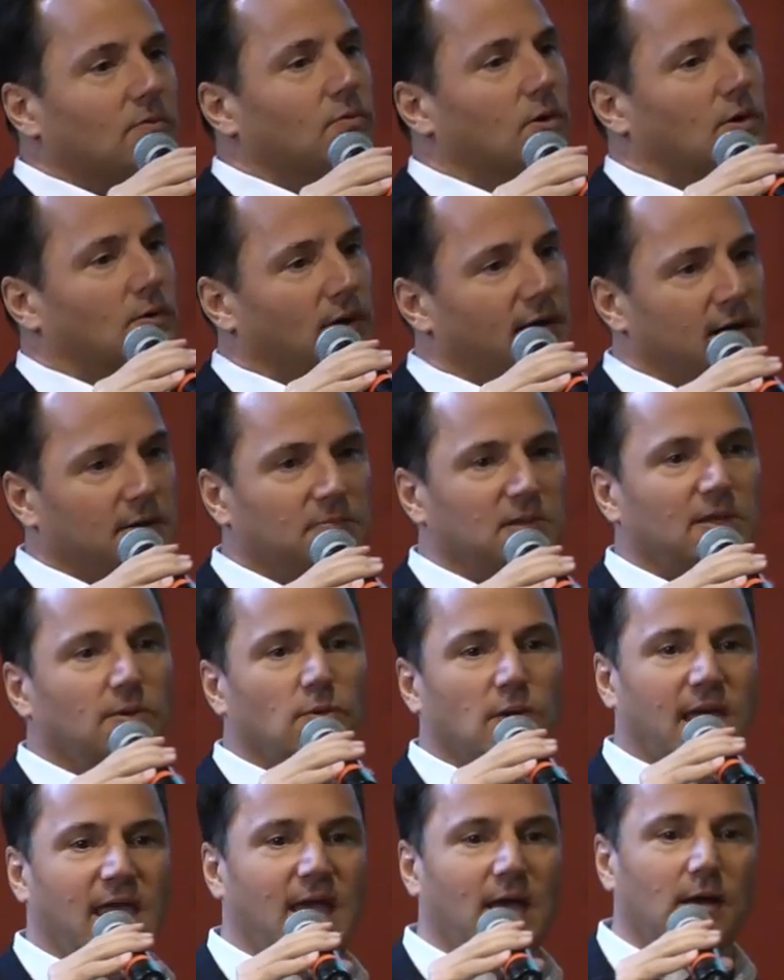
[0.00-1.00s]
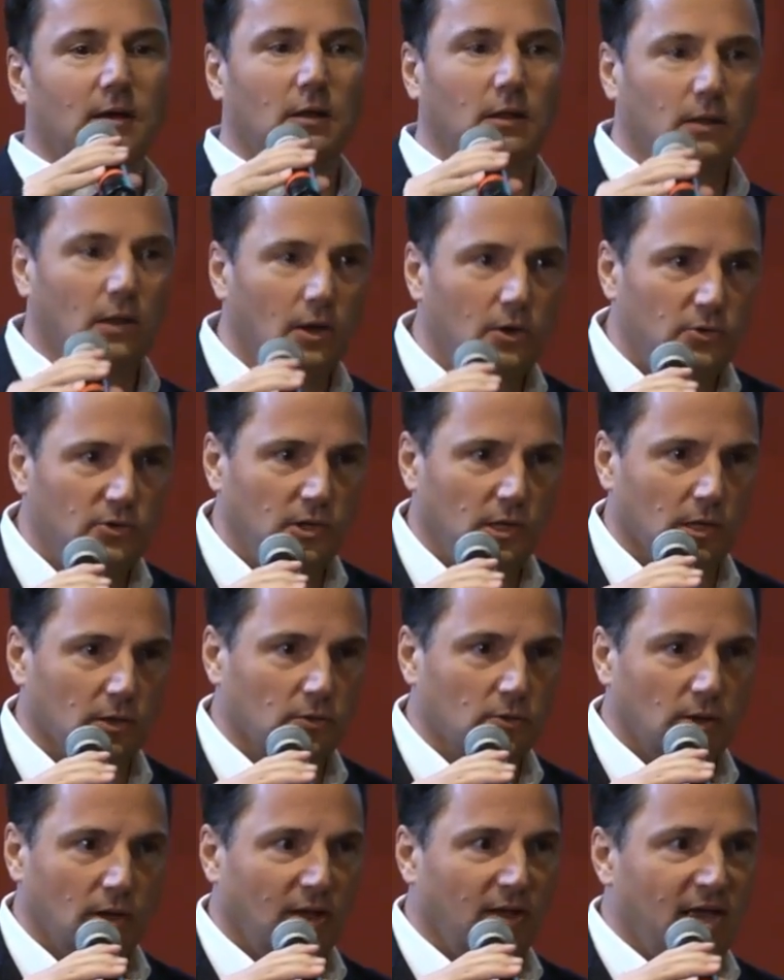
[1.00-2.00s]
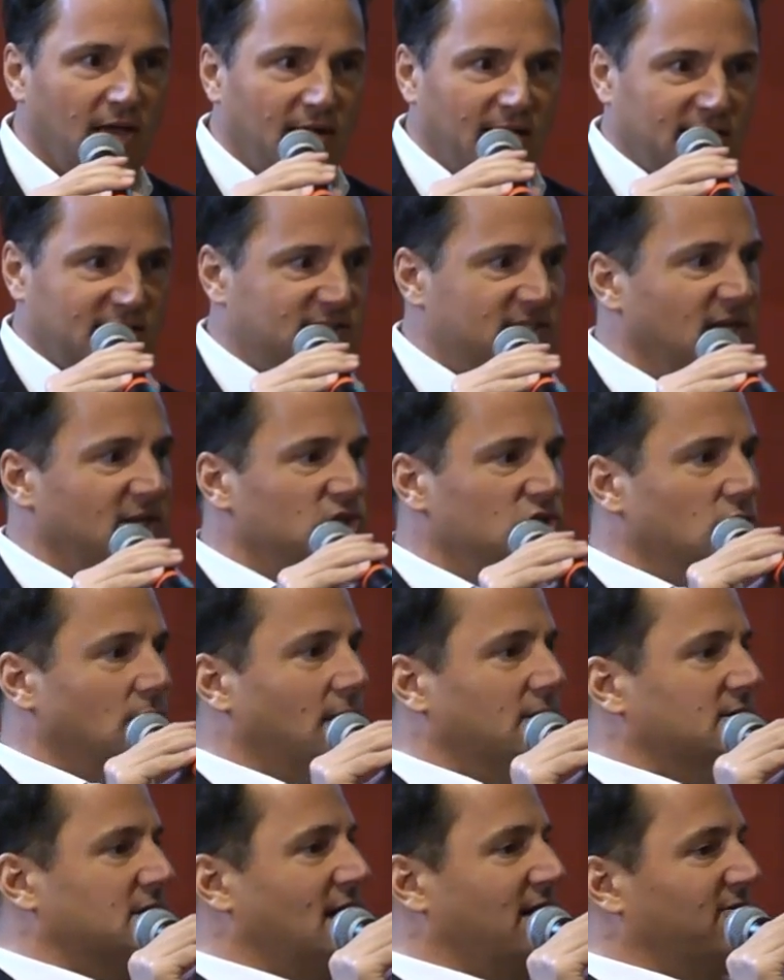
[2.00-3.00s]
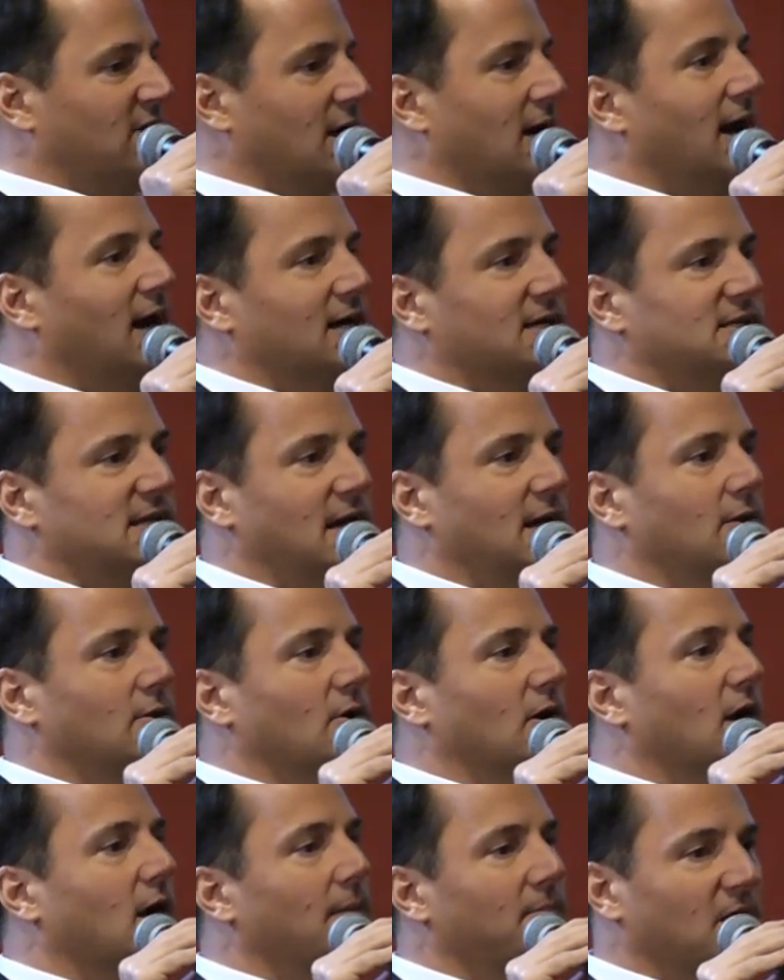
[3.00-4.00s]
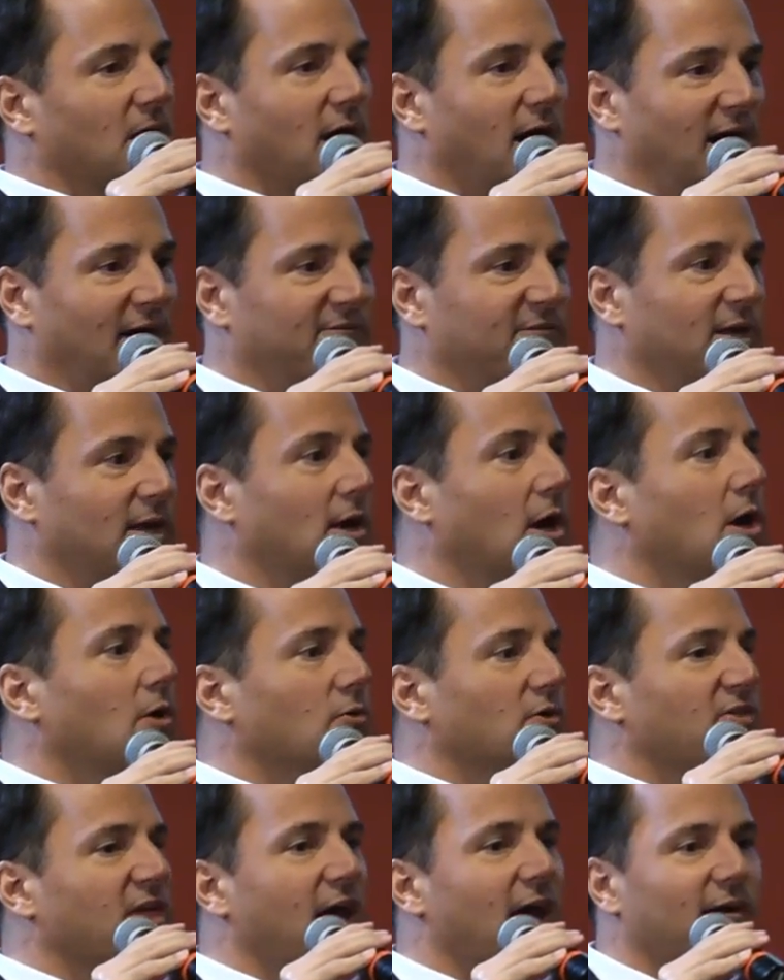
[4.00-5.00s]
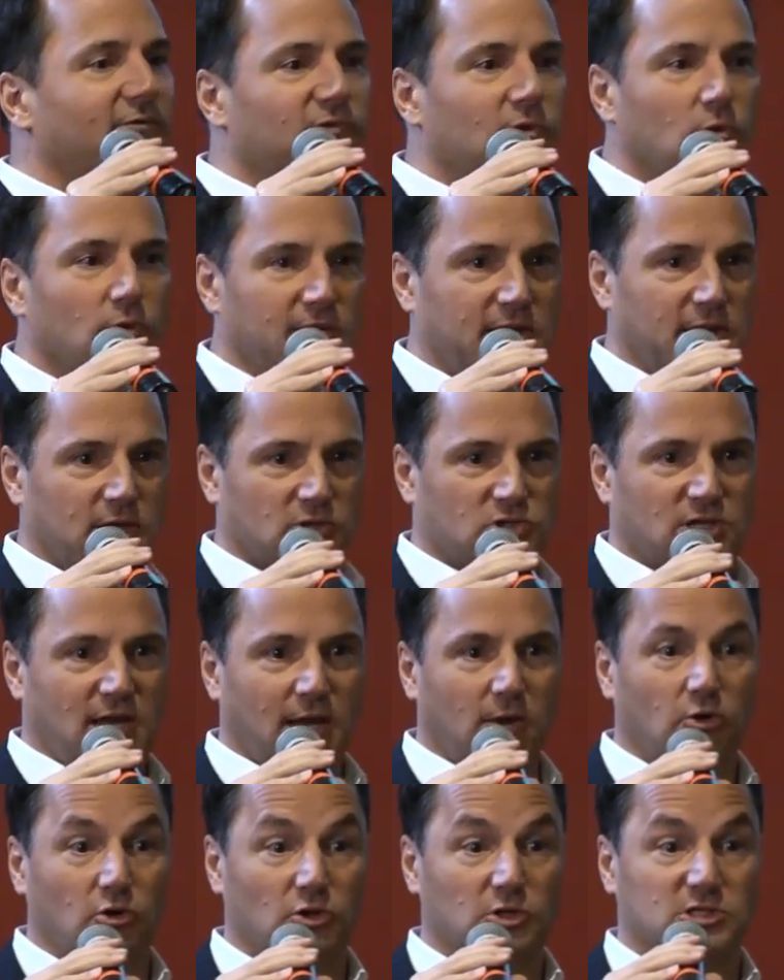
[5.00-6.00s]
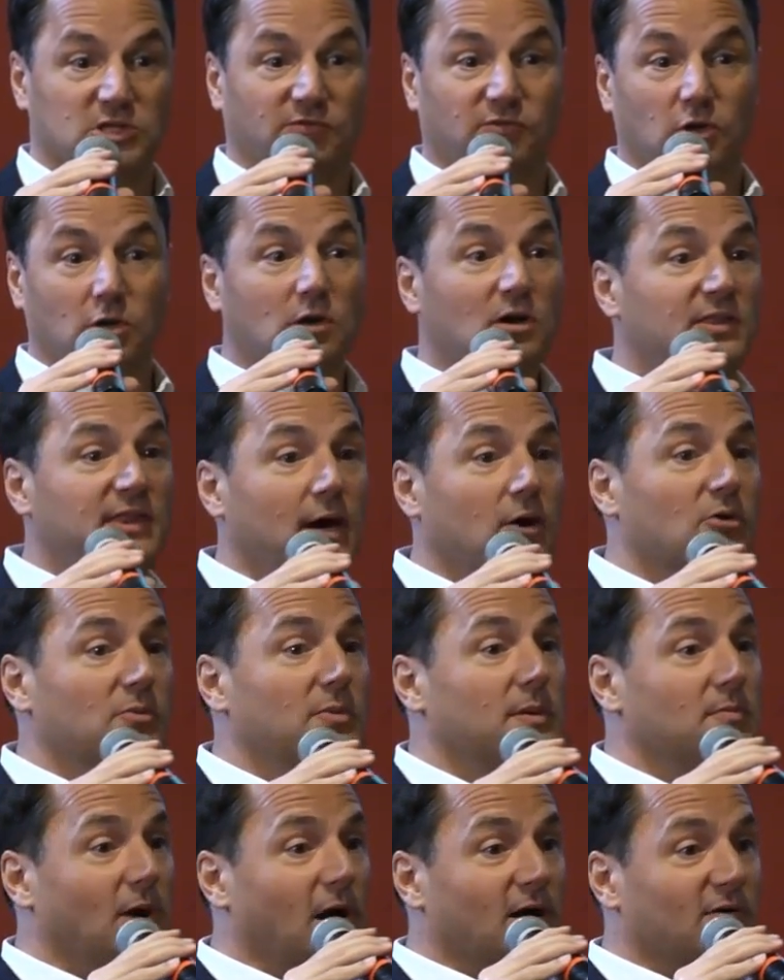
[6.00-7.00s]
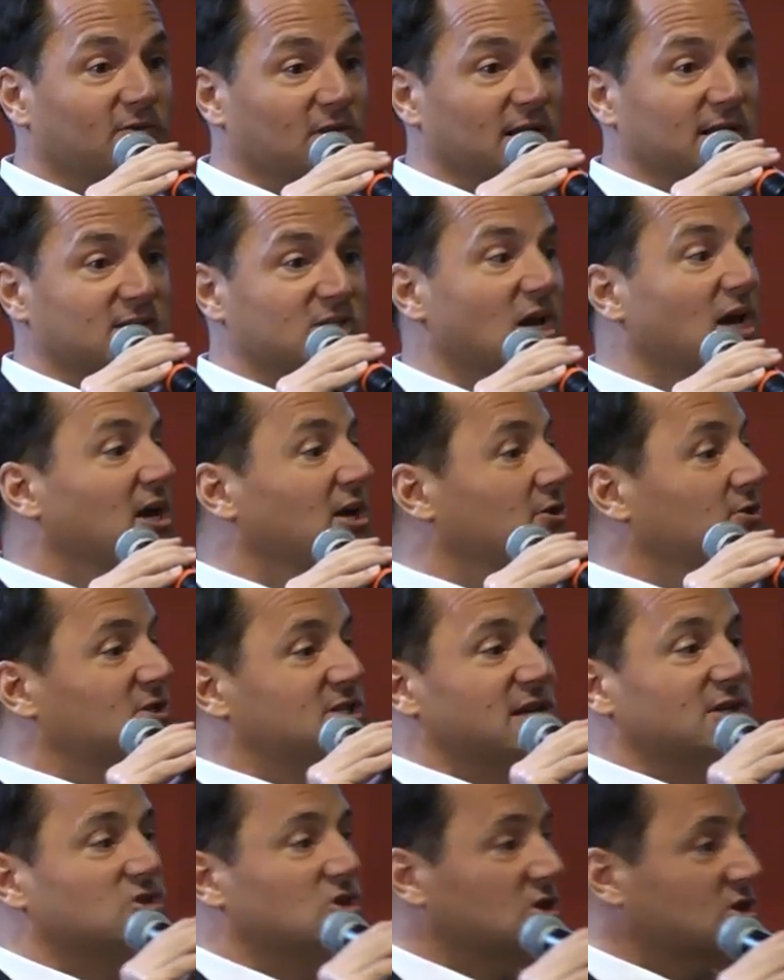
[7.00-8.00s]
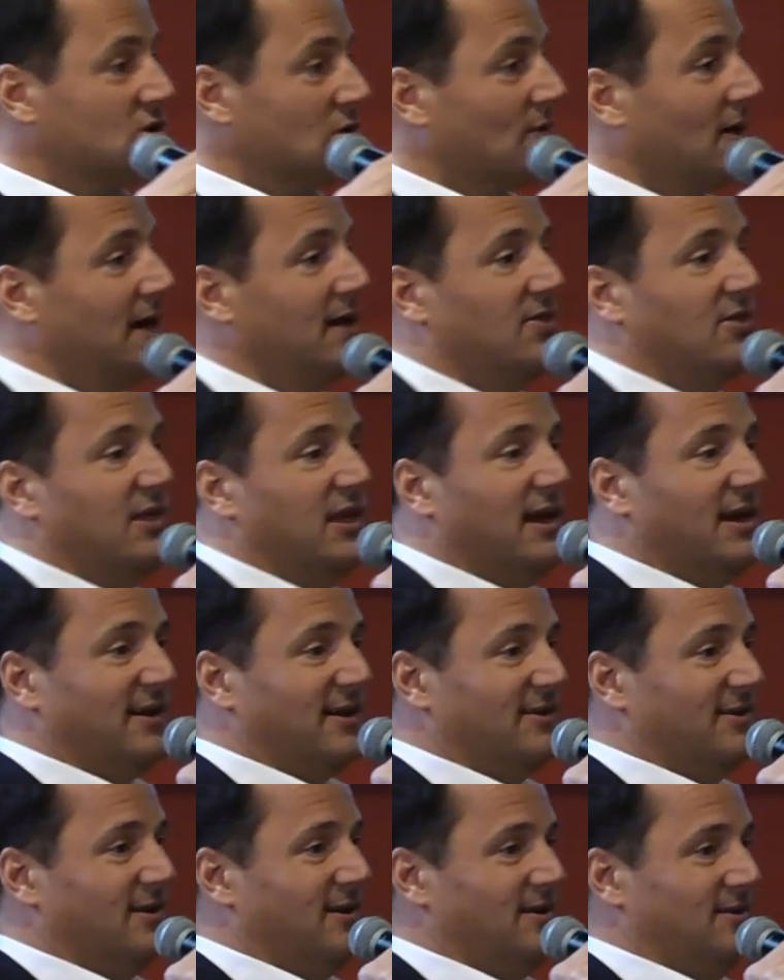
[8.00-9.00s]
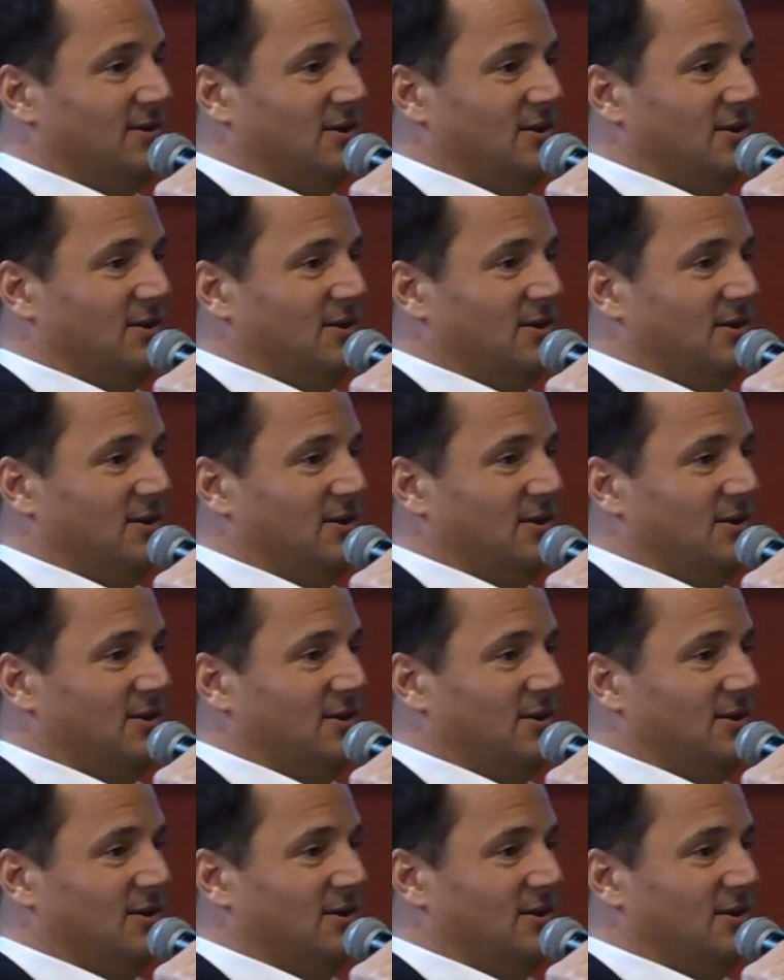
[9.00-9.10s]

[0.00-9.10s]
Regrettably, we can't clone you and send you out to have a cocktail or a cup of coffee with every one of your stakeholders. If we could, that would be marvelous. You'd say just the right thing.